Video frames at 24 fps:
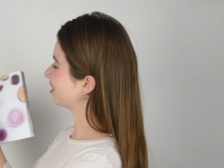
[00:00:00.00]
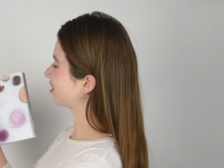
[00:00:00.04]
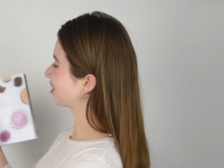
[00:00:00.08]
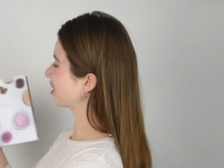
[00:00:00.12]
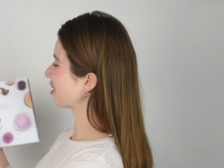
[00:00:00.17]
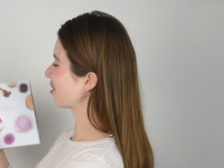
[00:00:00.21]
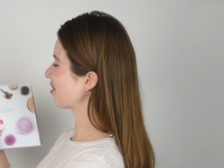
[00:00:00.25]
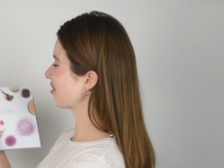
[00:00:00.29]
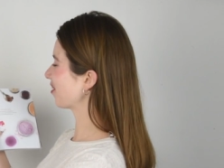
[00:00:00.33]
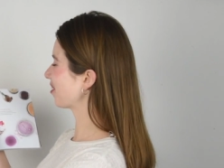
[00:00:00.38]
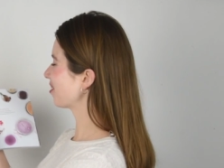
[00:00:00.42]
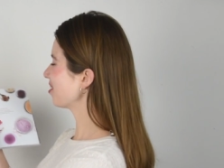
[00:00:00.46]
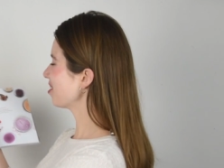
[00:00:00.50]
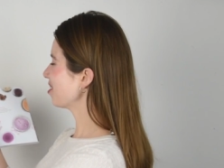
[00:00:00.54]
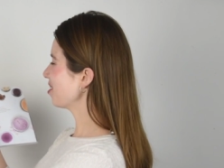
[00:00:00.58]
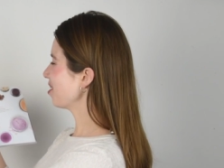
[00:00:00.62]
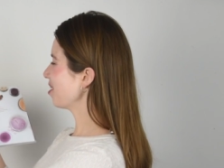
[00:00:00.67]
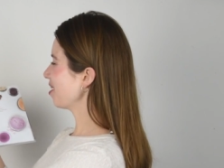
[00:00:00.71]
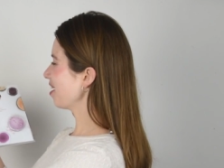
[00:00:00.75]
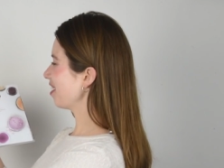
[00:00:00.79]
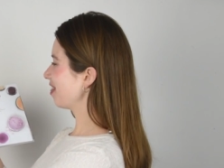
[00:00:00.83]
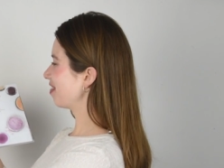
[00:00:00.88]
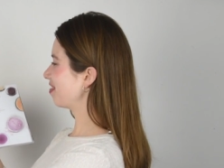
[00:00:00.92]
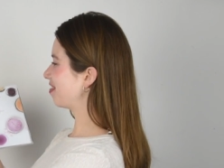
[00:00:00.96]
so
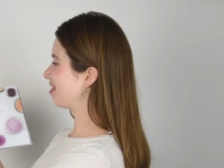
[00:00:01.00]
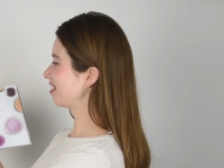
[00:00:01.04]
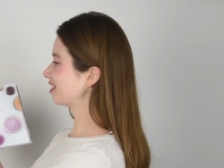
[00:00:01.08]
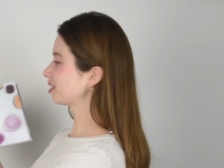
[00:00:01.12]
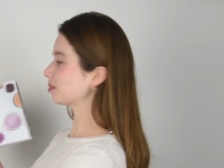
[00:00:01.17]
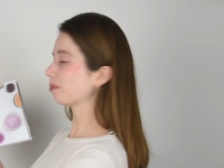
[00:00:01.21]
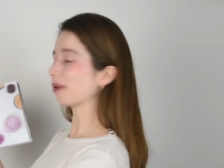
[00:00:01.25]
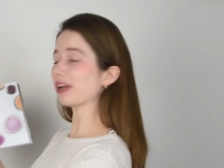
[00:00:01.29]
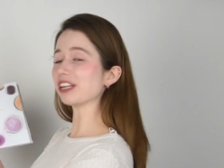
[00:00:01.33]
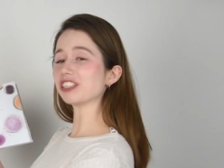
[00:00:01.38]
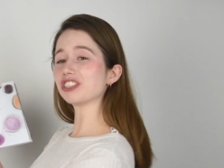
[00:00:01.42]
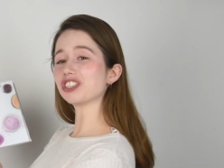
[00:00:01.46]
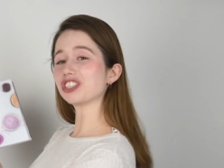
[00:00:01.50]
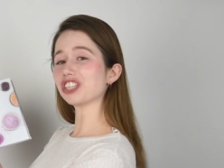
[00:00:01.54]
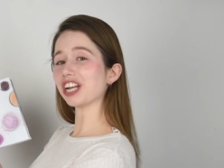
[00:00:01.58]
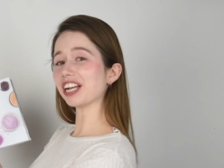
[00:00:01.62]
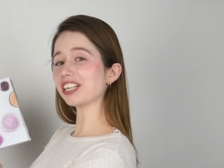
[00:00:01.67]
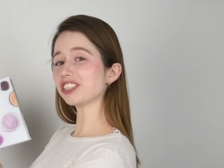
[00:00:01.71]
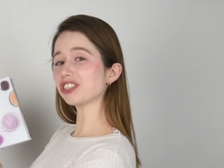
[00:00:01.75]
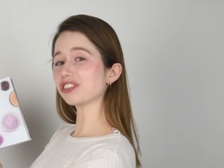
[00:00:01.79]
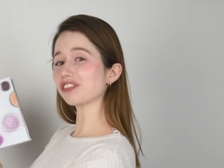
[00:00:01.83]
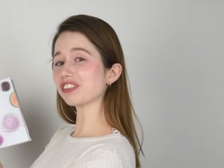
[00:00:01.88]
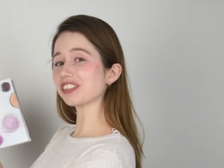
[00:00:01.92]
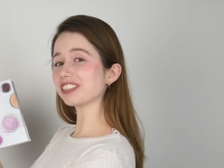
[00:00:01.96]
this page
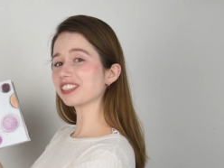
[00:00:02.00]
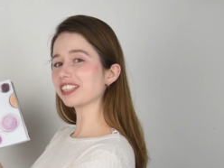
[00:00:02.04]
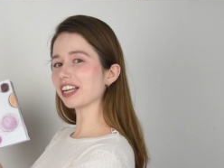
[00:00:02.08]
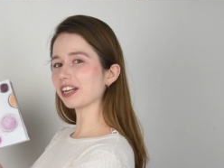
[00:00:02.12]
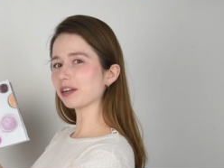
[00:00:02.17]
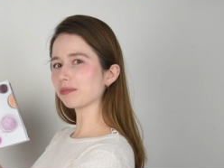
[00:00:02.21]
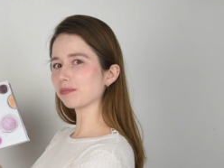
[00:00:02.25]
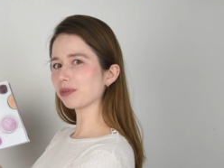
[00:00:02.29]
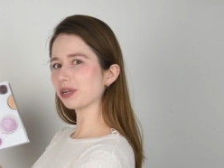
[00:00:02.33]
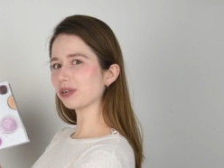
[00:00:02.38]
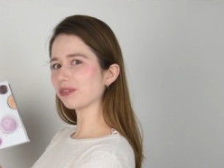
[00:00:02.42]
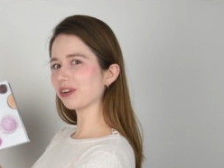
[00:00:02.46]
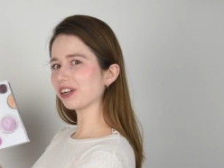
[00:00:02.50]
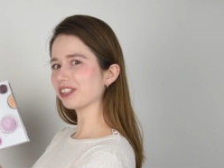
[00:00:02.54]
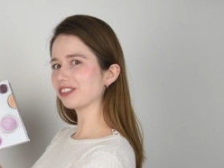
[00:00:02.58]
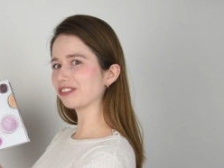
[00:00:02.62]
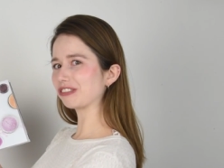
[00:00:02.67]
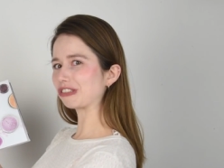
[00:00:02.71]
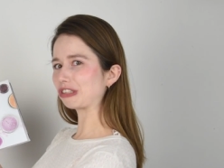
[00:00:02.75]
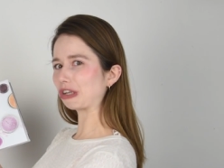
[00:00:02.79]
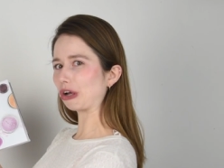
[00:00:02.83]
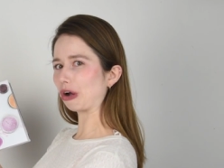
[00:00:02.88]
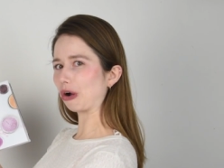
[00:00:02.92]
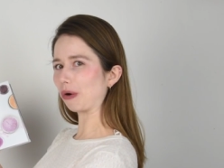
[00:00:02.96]
changed for the second print run,
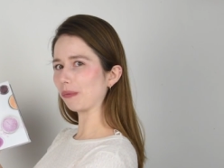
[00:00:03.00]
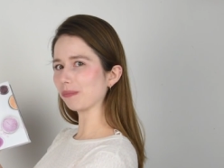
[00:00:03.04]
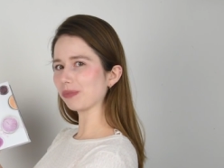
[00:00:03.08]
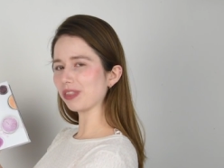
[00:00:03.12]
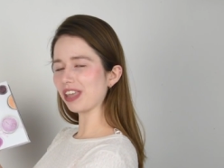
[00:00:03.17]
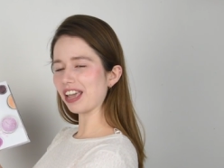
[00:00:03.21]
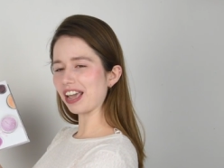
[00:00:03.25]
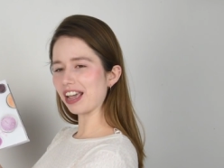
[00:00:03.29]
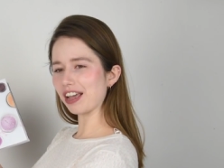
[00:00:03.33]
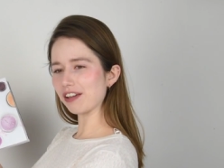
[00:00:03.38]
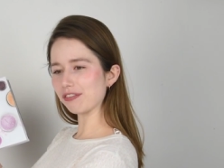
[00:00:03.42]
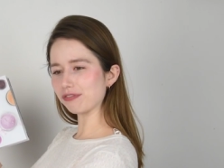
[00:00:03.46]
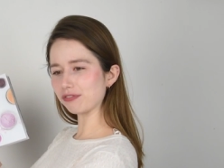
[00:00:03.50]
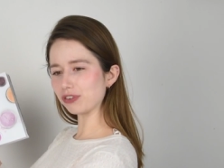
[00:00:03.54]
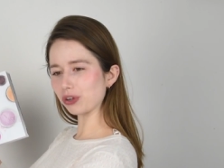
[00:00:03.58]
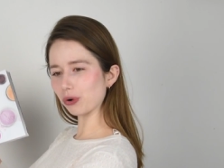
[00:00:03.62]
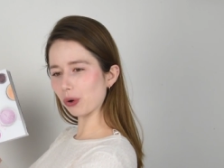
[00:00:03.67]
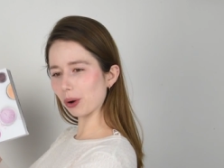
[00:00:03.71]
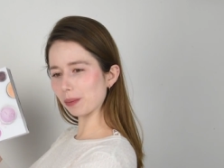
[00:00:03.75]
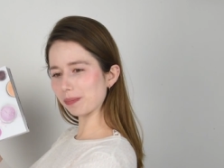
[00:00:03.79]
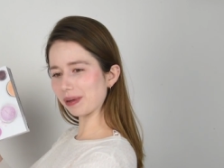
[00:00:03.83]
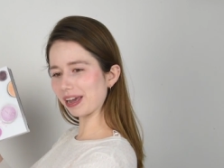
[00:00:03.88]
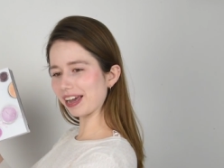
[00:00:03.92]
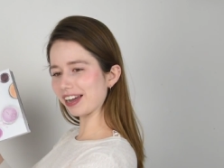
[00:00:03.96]
so if
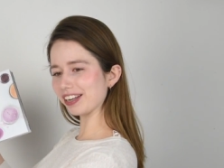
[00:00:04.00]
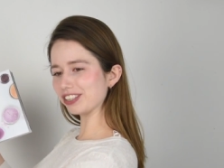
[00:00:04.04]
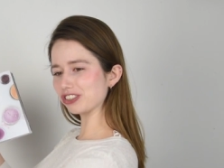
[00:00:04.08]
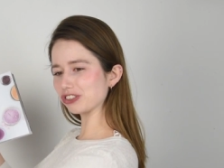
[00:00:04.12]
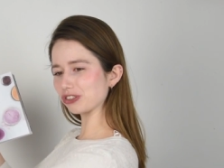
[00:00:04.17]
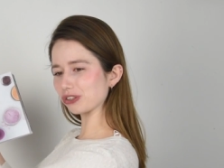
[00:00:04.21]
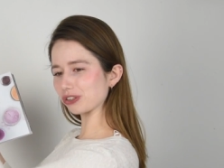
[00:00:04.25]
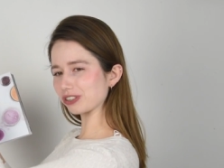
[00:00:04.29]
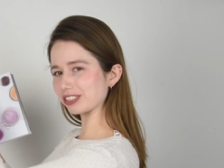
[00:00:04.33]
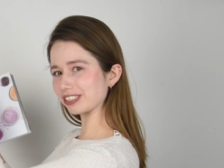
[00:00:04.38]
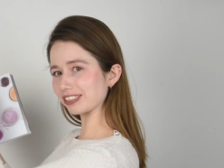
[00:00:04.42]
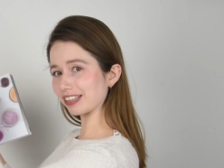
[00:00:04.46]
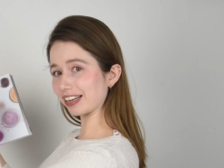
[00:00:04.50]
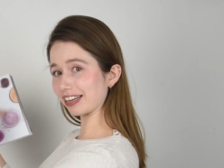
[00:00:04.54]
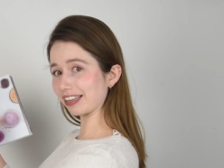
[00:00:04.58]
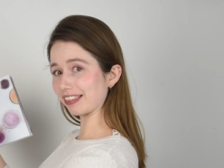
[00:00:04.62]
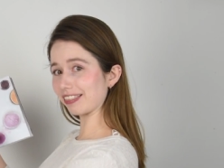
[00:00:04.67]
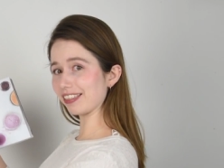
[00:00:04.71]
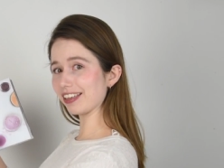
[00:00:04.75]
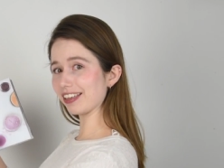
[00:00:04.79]
your page looks like